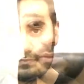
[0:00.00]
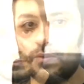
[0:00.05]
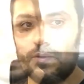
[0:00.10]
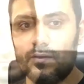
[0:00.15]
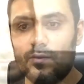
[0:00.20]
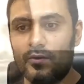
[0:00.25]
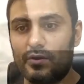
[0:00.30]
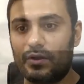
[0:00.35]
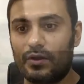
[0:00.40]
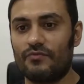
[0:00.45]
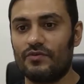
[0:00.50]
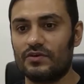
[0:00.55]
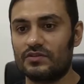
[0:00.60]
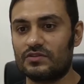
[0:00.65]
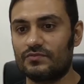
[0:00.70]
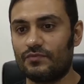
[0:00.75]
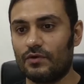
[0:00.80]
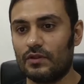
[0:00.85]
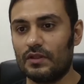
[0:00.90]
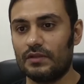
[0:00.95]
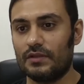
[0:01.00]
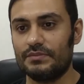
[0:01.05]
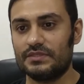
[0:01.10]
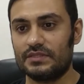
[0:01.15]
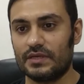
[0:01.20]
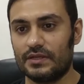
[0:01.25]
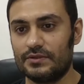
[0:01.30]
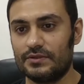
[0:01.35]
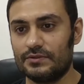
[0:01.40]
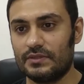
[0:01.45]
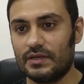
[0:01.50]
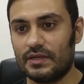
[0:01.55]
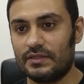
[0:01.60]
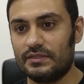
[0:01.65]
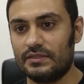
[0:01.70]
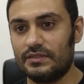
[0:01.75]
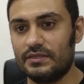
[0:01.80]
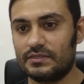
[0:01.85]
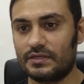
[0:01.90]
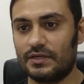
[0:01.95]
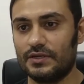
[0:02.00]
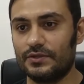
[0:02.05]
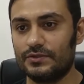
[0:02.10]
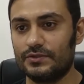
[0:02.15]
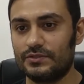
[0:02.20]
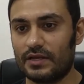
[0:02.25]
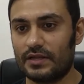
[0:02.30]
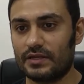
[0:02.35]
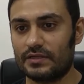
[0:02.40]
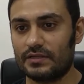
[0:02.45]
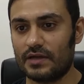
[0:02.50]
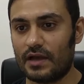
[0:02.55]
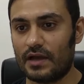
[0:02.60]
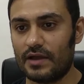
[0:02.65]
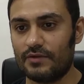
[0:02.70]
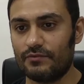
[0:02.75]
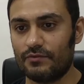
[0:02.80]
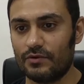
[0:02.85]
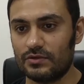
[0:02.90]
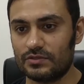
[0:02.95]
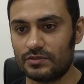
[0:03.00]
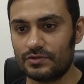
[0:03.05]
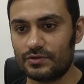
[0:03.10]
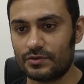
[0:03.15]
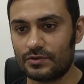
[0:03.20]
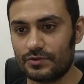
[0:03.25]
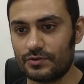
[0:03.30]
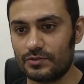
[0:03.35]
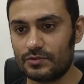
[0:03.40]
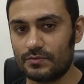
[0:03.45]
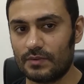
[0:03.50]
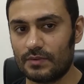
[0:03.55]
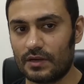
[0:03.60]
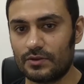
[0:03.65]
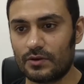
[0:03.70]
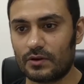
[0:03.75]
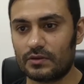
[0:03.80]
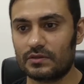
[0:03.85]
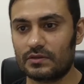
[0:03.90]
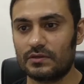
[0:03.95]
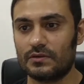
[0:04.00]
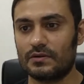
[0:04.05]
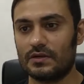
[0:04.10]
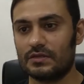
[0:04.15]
Okay, first of all, let me tell you that this ketogenic diet was introduced by Dr.